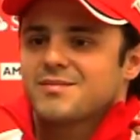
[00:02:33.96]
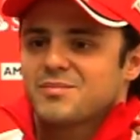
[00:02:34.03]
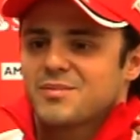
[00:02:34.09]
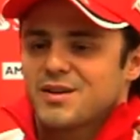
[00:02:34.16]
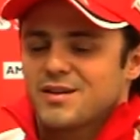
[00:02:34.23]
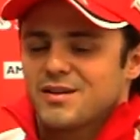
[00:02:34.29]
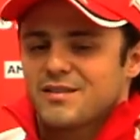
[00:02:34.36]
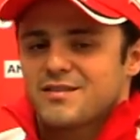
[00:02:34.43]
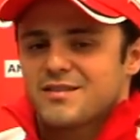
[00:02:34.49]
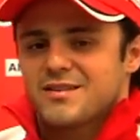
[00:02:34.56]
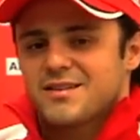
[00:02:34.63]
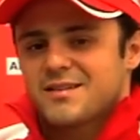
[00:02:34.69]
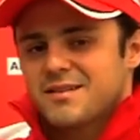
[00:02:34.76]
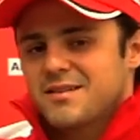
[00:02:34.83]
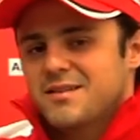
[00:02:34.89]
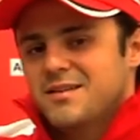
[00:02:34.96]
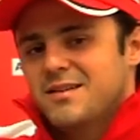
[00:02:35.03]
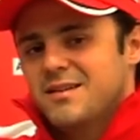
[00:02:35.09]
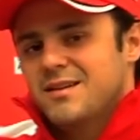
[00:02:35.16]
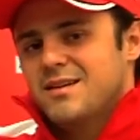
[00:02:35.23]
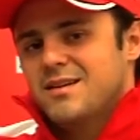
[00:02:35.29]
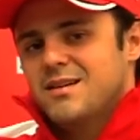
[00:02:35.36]
because
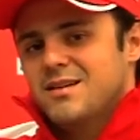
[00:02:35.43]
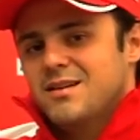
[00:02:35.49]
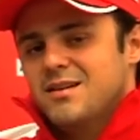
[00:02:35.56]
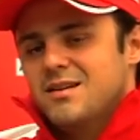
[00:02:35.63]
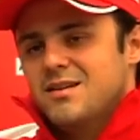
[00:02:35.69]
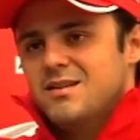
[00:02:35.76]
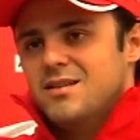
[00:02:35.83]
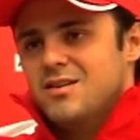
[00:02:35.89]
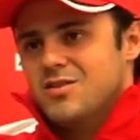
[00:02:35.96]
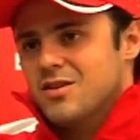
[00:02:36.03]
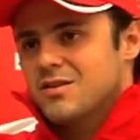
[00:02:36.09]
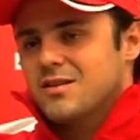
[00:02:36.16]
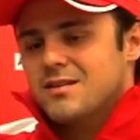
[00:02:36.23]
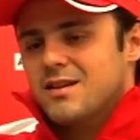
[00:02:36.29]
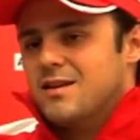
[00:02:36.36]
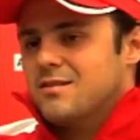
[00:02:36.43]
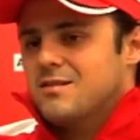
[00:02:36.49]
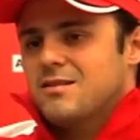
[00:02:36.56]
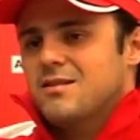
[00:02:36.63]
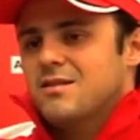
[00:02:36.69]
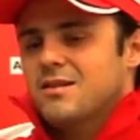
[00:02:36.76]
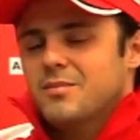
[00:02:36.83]
it's not a test.